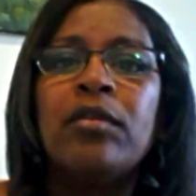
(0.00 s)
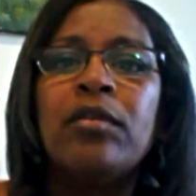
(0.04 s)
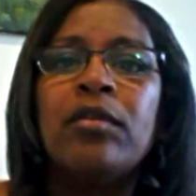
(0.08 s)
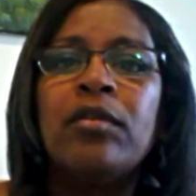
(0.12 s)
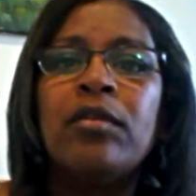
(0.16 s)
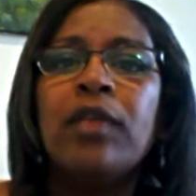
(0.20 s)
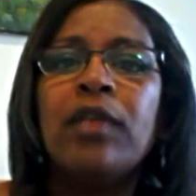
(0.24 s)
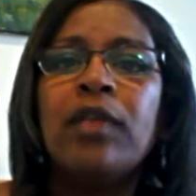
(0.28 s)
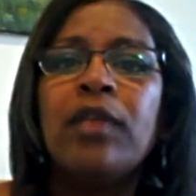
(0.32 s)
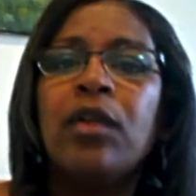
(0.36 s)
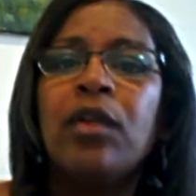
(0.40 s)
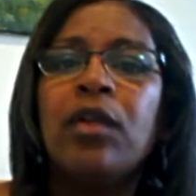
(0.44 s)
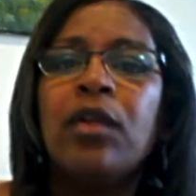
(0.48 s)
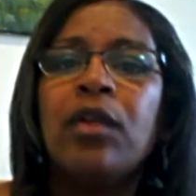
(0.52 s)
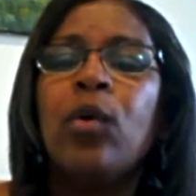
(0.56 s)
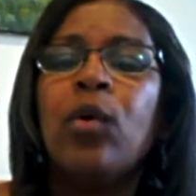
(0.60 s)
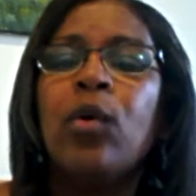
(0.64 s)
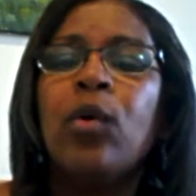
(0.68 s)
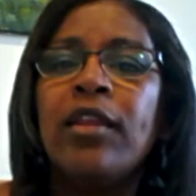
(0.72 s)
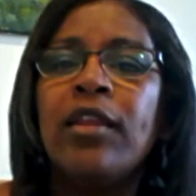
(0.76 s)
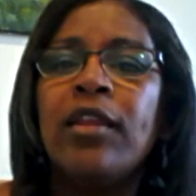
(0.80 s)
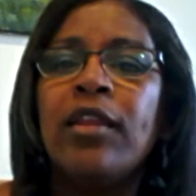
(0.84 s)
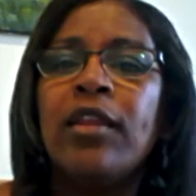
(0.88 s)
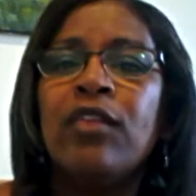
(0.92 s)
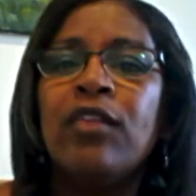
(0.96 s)
are kind of
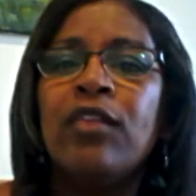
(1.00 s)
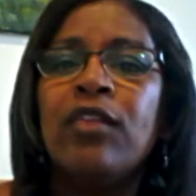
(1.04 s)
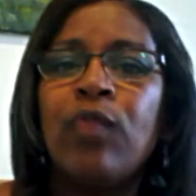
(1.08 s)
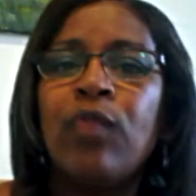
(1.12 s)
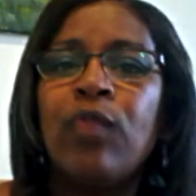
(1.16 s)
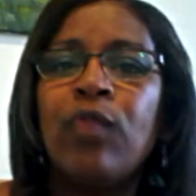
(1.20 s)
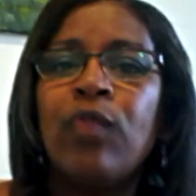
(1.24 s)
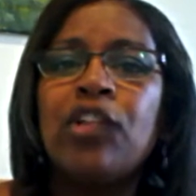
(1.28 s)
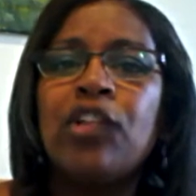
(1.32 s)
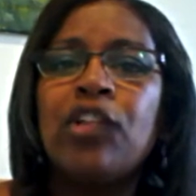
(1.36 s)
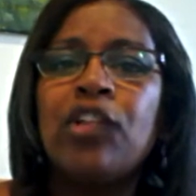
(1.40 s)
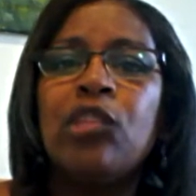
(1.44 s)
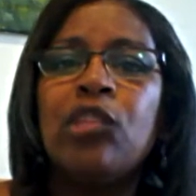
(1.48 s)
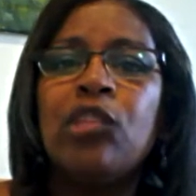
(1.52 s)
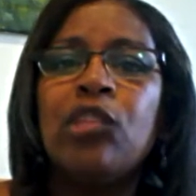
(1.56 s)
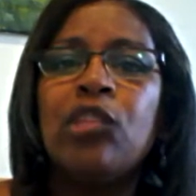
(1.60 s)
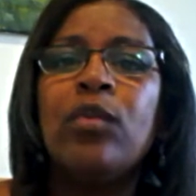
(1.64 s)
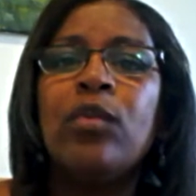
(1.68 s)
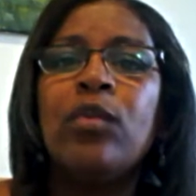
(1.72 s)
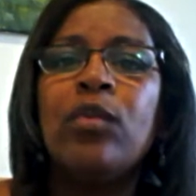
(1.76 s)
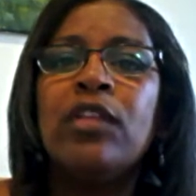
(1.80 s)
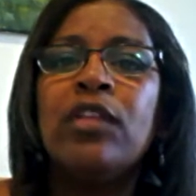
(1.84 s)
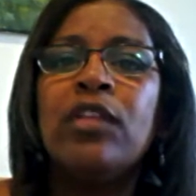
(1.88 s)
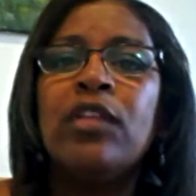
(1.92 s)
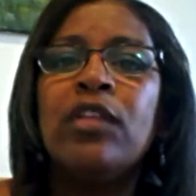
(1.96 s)
going in that
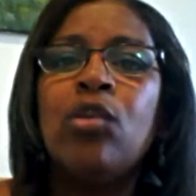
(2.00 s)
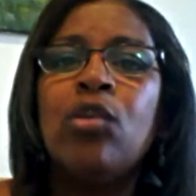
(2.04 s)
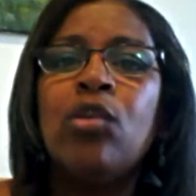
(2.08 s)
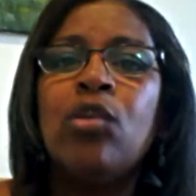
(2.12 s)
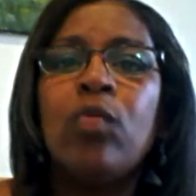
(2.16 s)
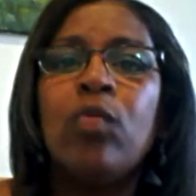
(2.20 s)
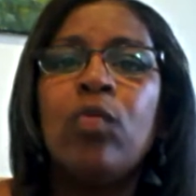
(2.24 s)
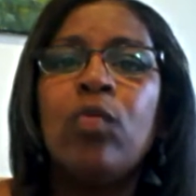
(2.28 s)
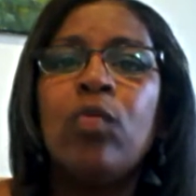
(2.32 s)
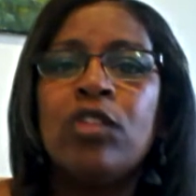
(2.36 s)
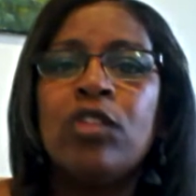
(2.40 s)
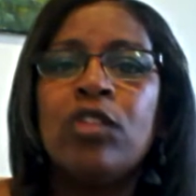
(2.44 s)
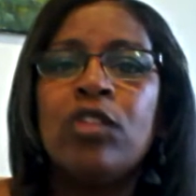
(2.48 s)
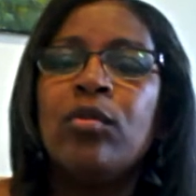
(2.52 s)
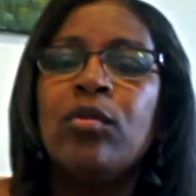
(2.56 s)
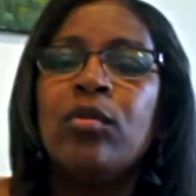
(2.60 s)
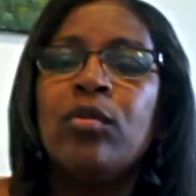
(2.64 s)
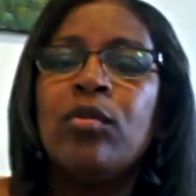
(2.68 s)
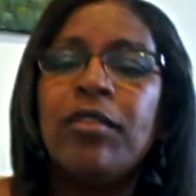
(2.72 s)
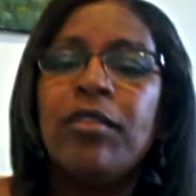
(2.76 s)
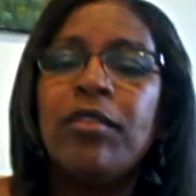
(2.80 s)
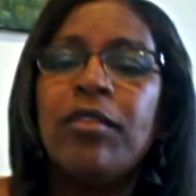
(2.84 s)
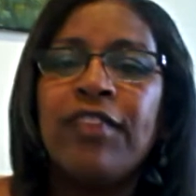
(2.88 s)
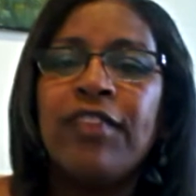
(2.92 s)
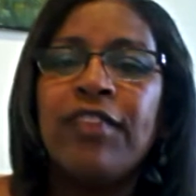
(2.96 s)
direction when they don't want to do
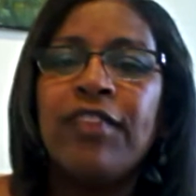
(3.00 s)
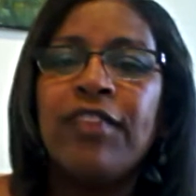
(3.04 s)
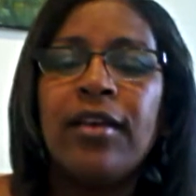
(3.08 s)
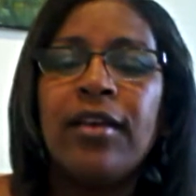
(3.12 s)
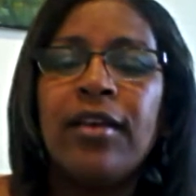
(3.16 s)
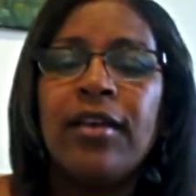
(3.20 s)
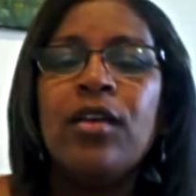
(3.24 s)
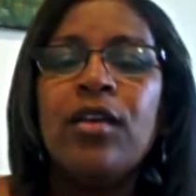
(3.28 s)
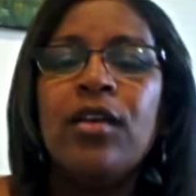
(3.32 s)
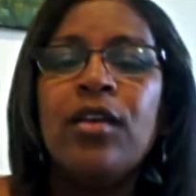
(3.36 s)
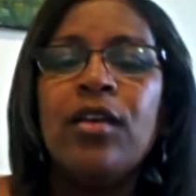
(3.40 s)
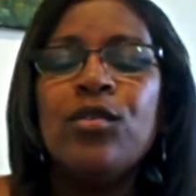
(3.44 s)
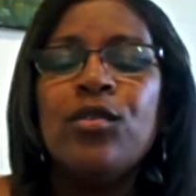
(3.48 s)
the buffet.